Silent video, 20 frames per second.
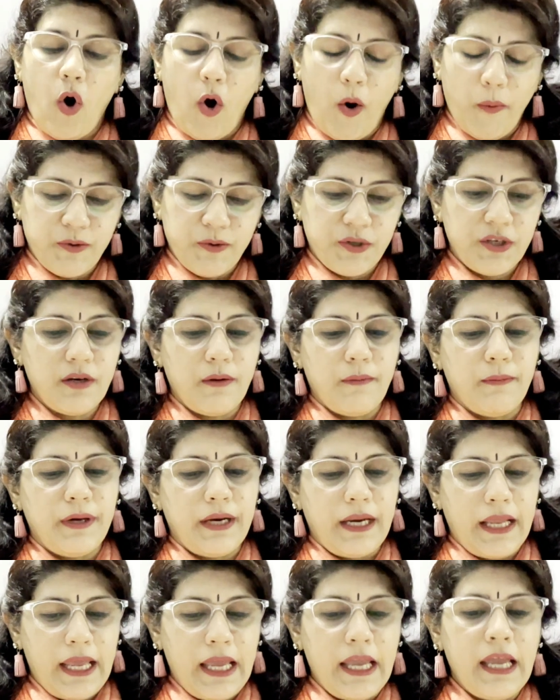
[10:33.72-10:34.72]
option number
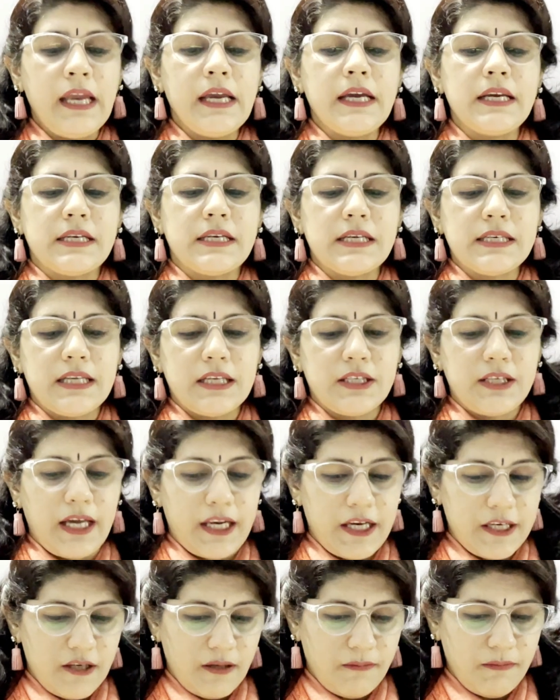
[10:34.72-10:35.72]
A. It is the
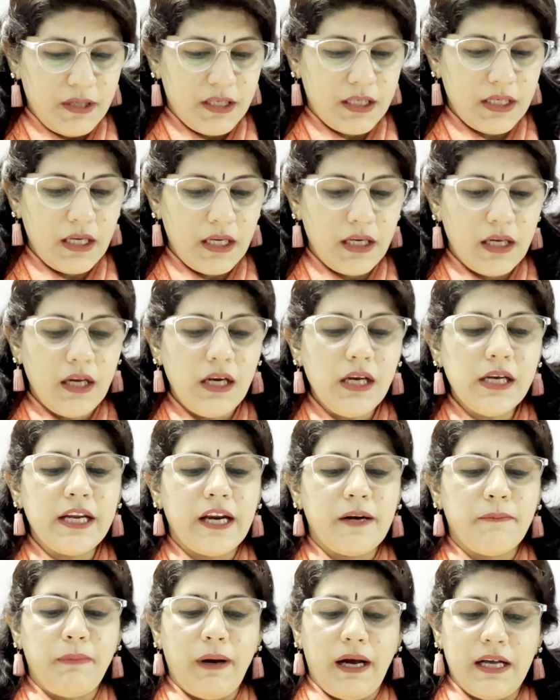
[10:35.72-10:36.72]
genetic material
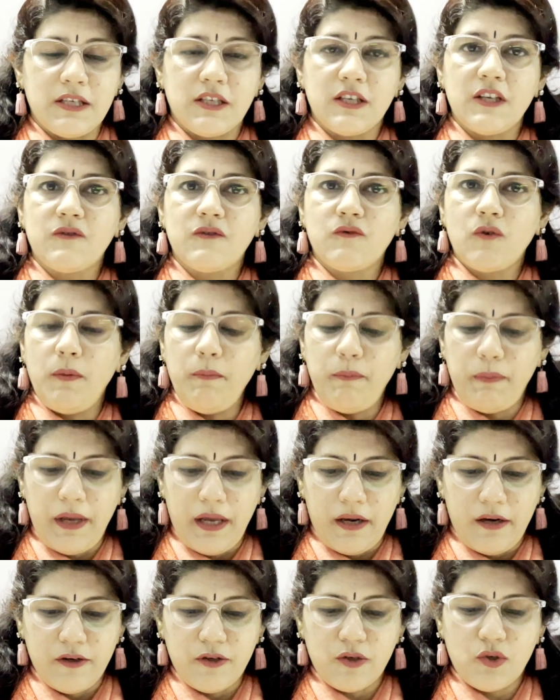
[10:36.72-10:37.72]
that passes from
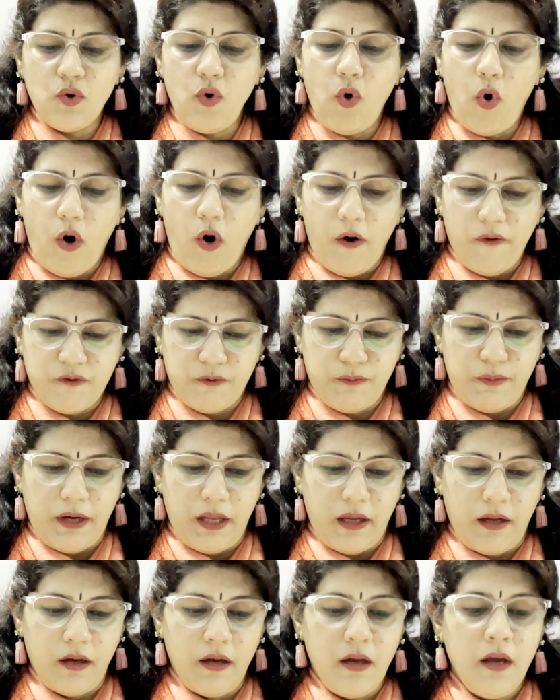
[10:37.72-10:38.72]
parent to
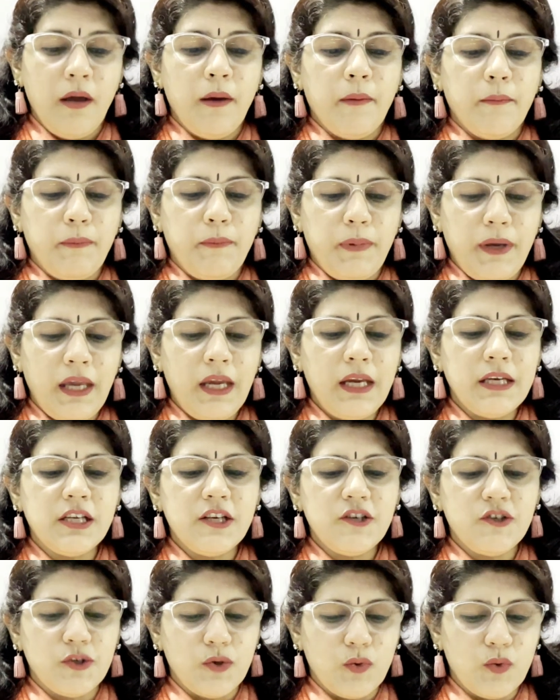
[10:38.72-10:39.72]
offspring. B. It
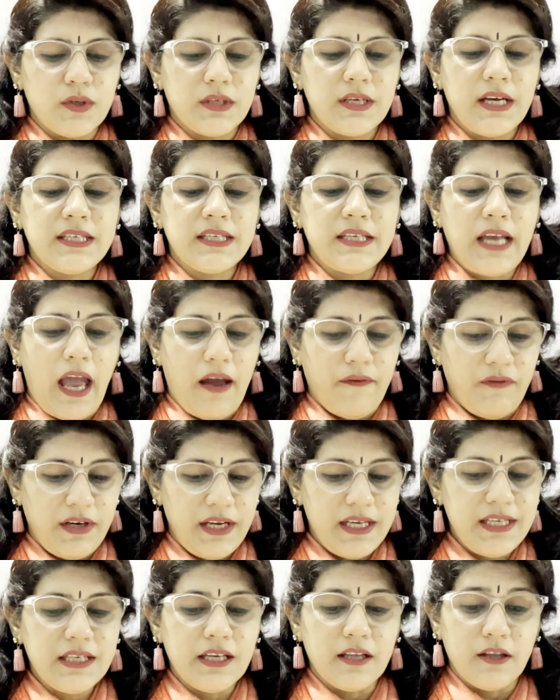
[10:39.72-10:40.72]
is used as
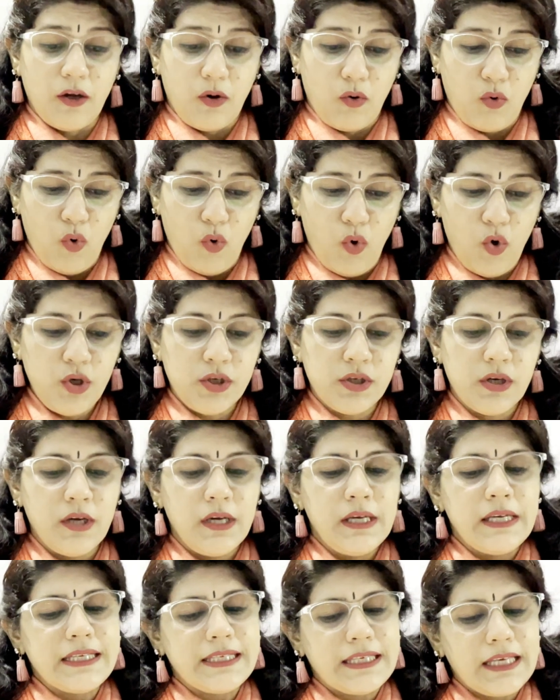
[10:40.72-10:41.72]
evidence in the court.
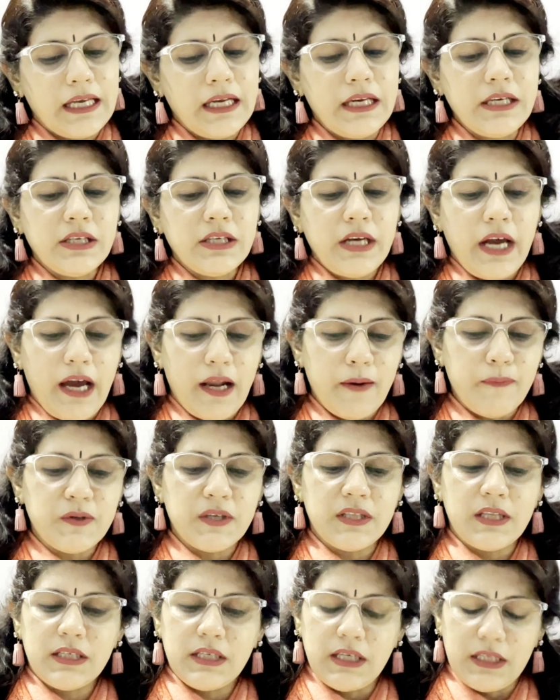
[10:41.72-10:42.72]
C. It helps
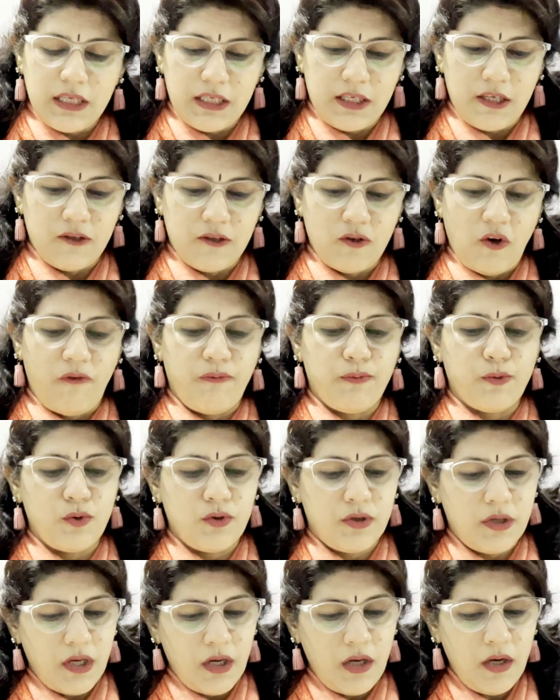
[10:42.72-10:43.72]
in the synthesis of
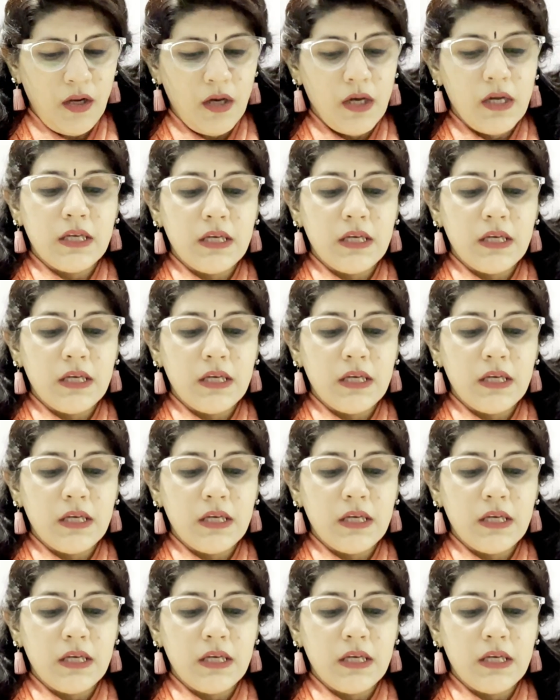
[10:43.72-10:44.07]
protein.